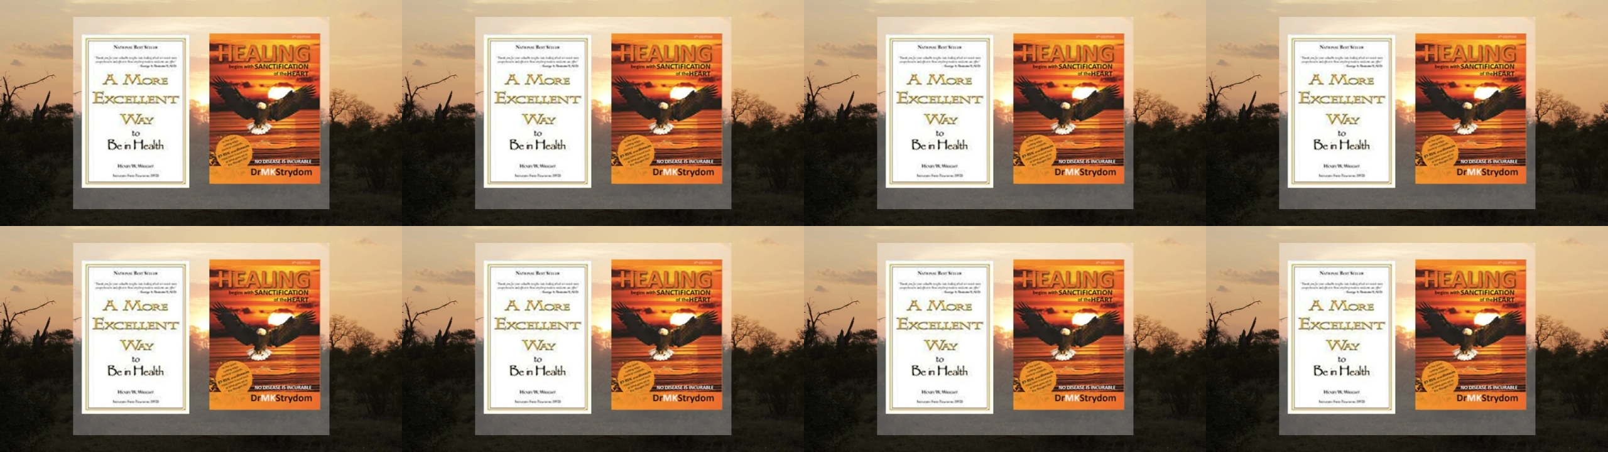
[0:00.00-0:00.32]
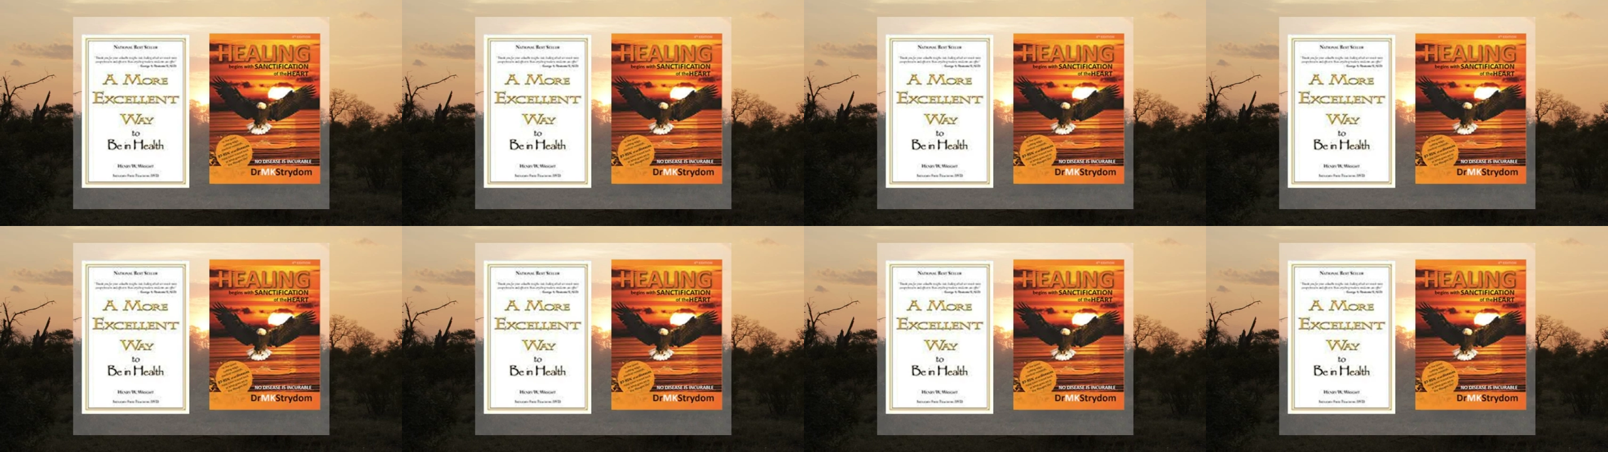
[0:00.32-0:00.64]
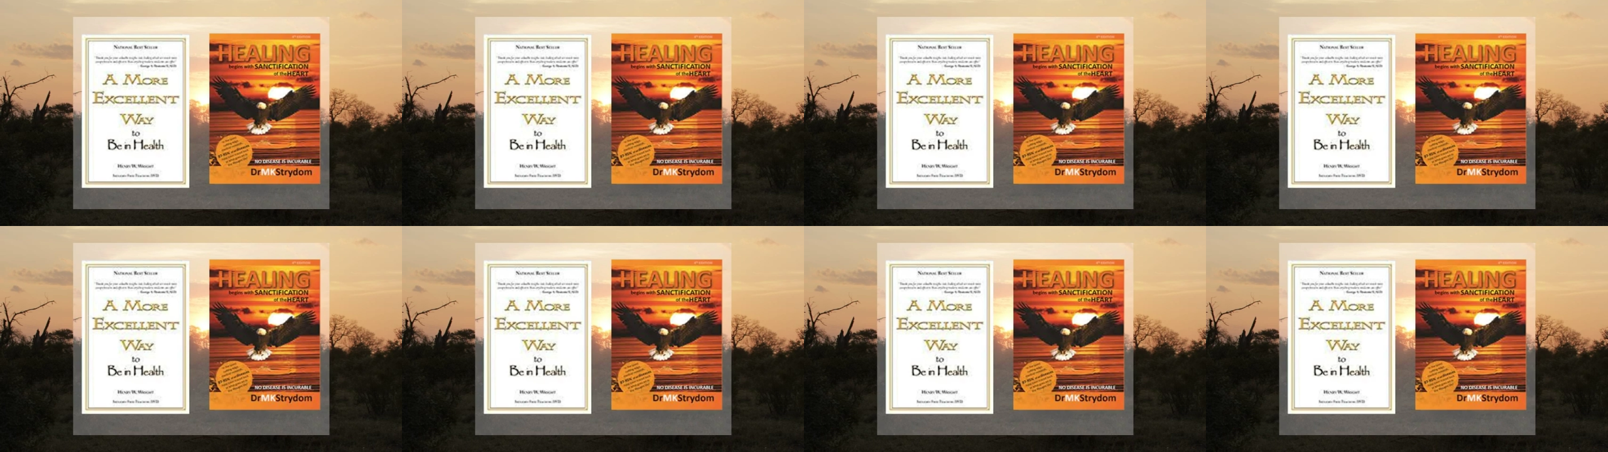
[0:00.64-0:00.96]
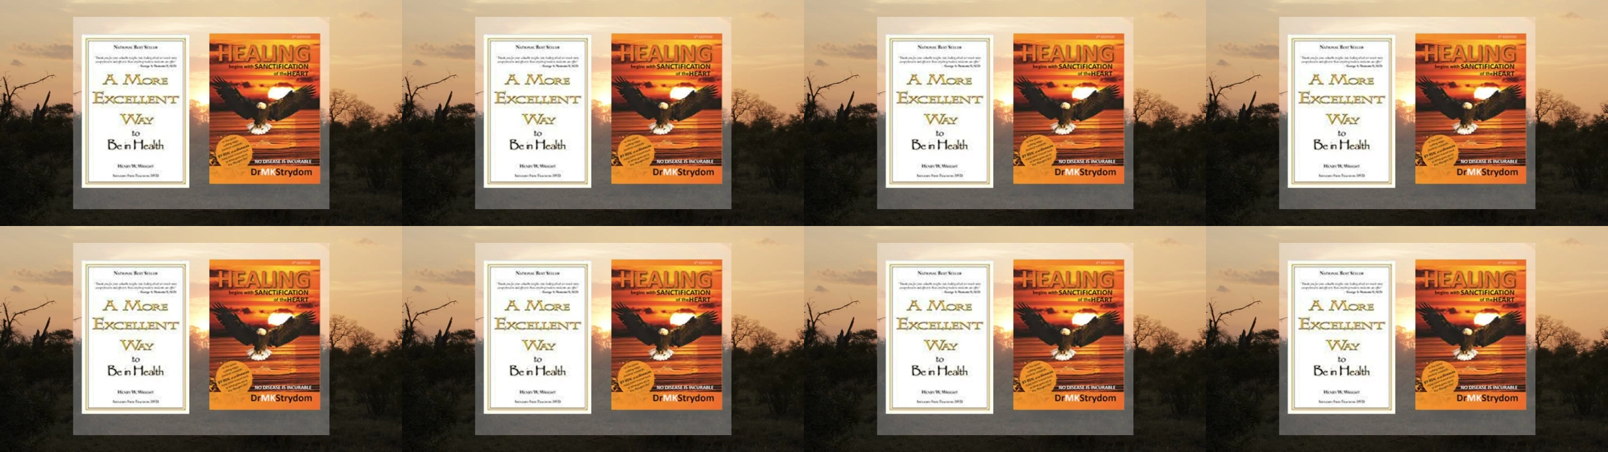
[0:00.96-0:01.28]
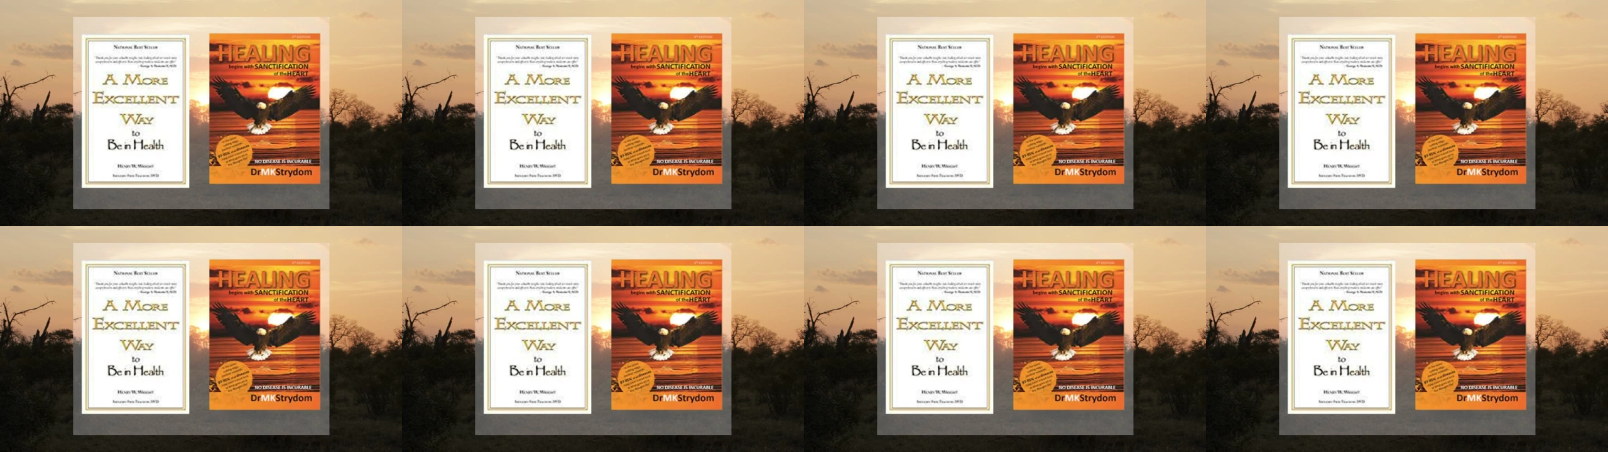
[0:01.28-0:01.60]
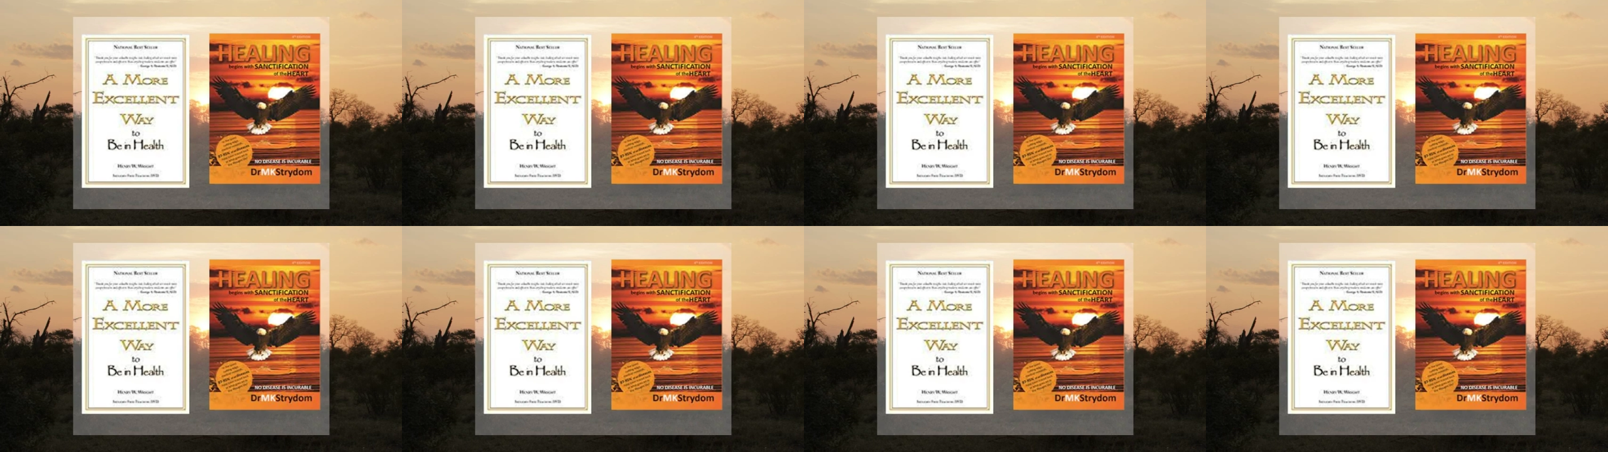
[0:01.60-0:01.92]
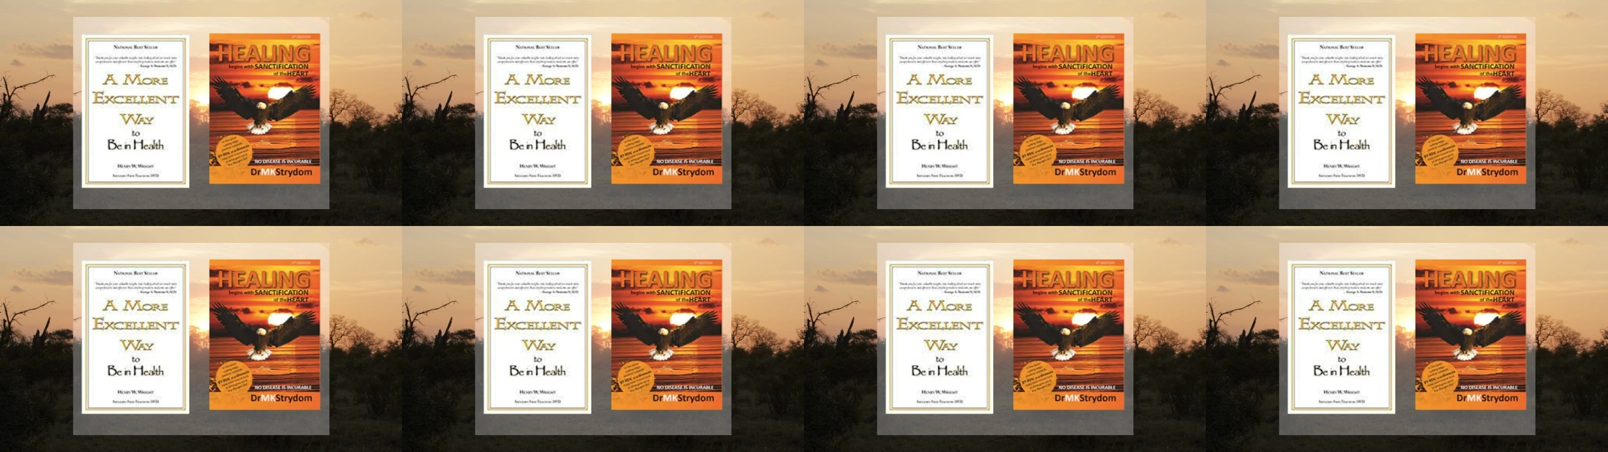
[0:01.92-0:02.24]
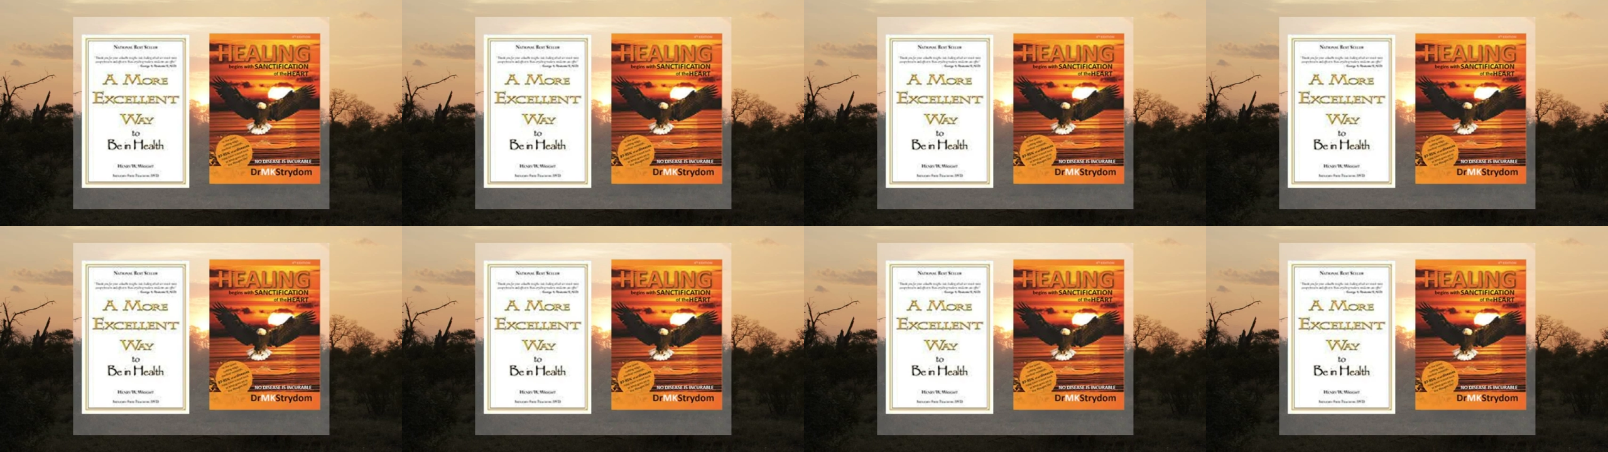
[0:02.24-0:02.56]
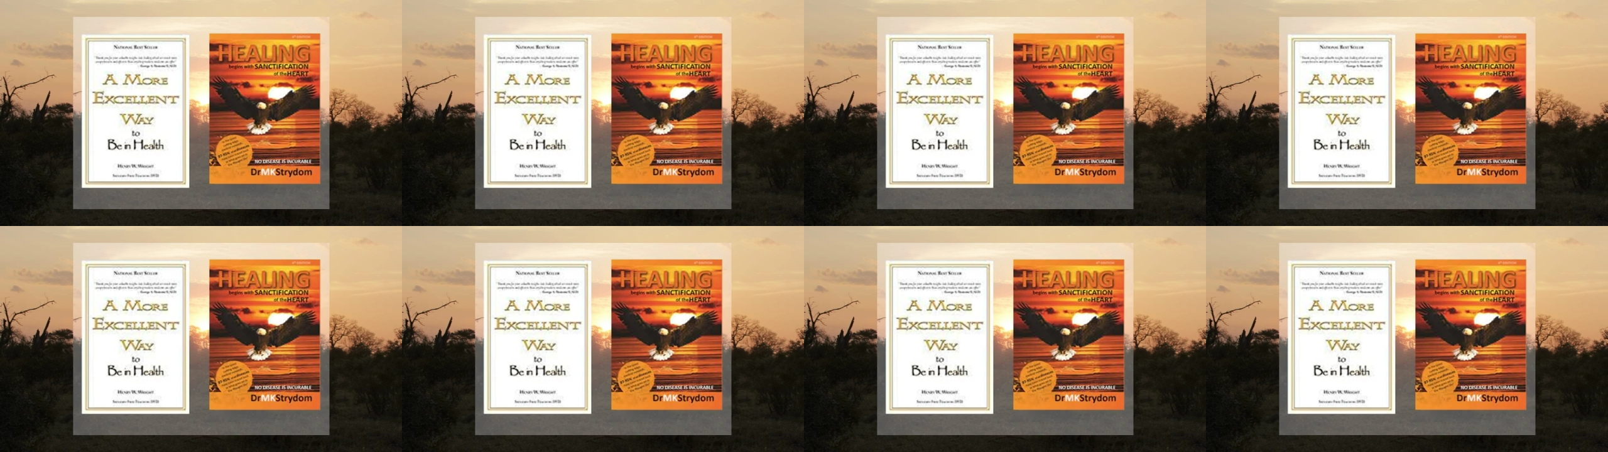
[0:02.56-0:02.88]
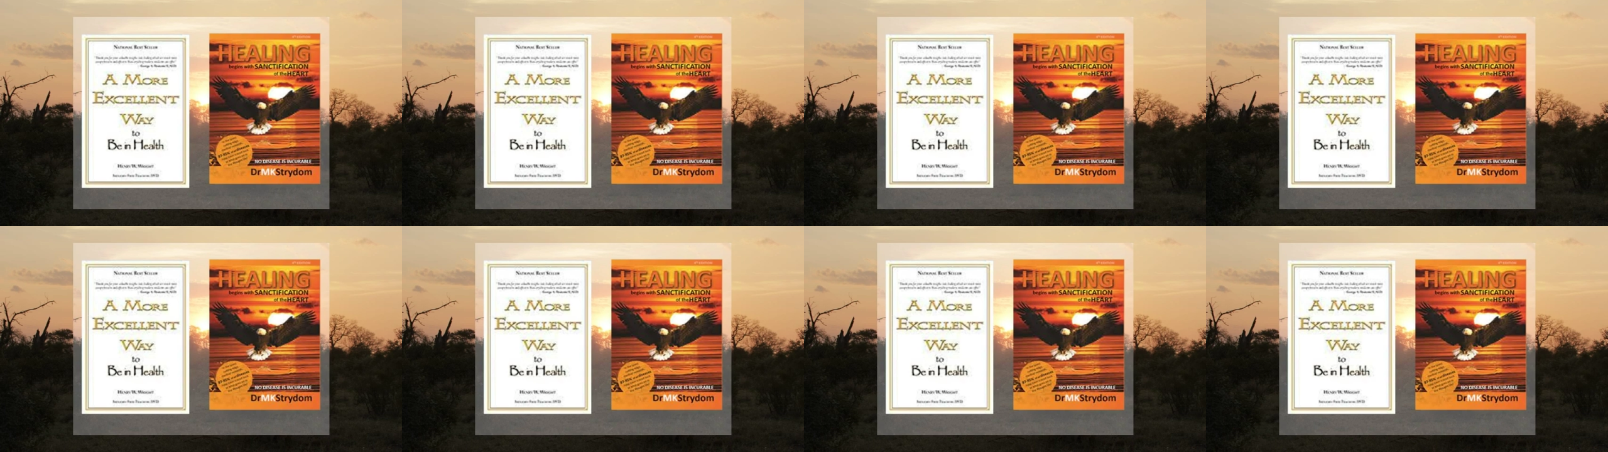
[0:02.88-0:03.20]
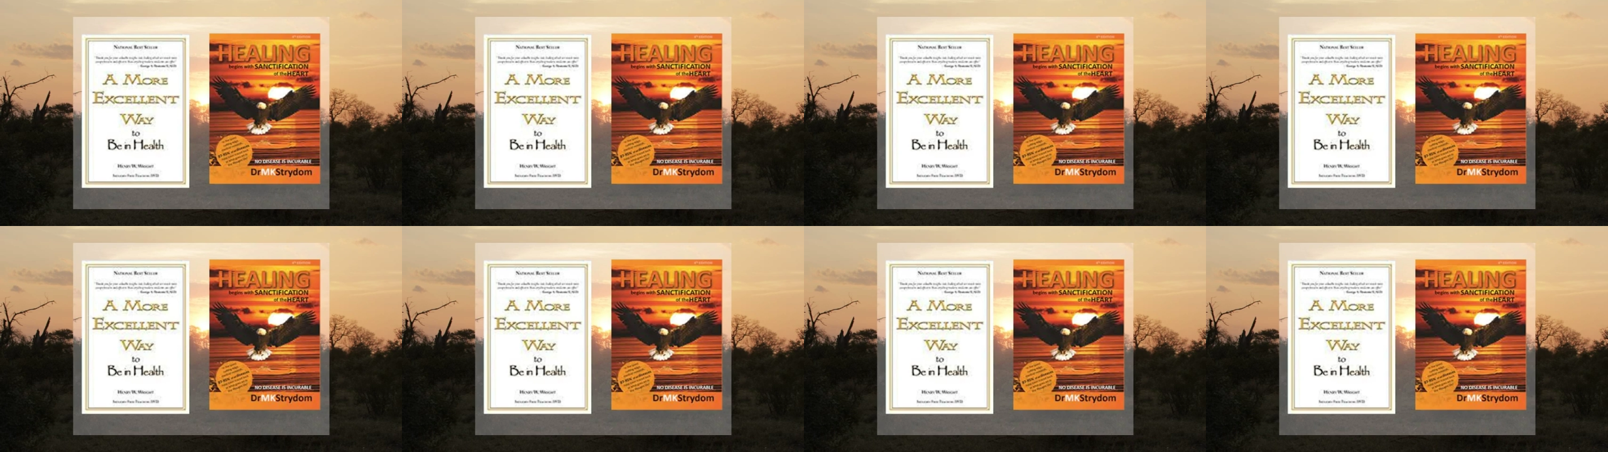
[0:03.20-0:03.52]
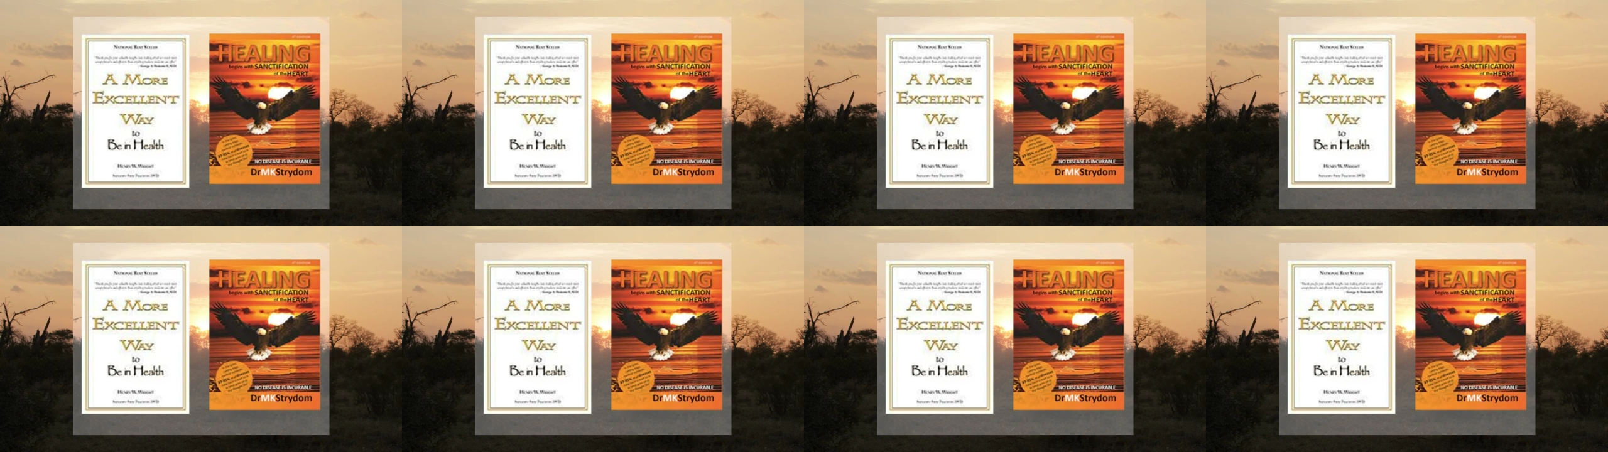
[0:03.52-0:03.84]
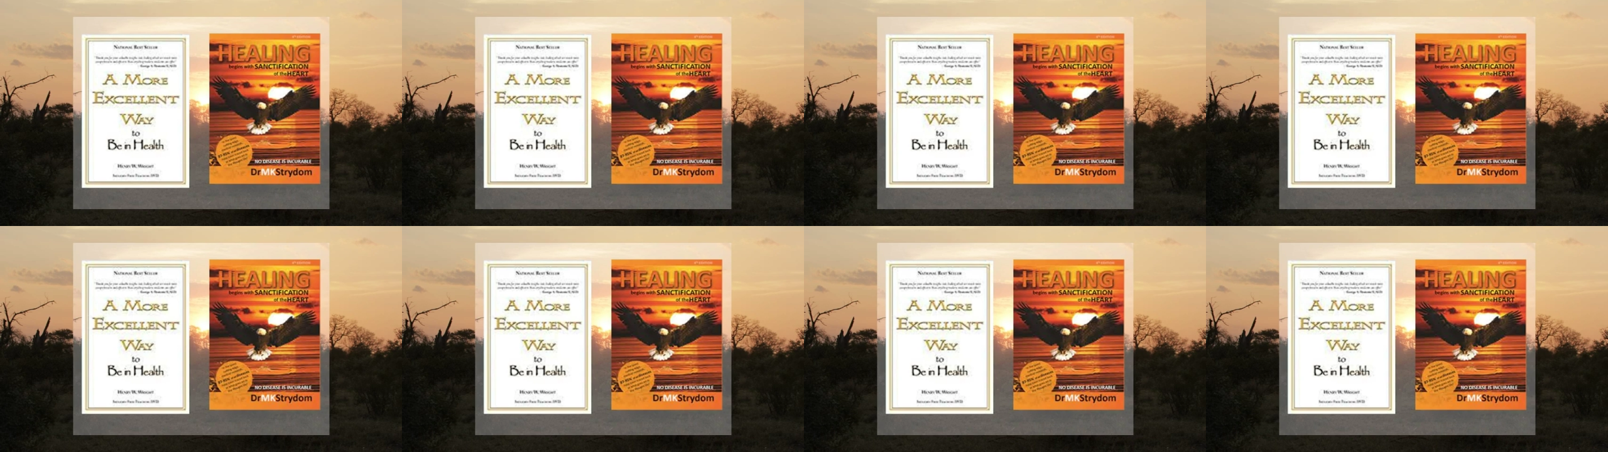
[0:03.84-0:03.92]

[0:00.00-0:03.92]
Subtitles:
(no speaker visible)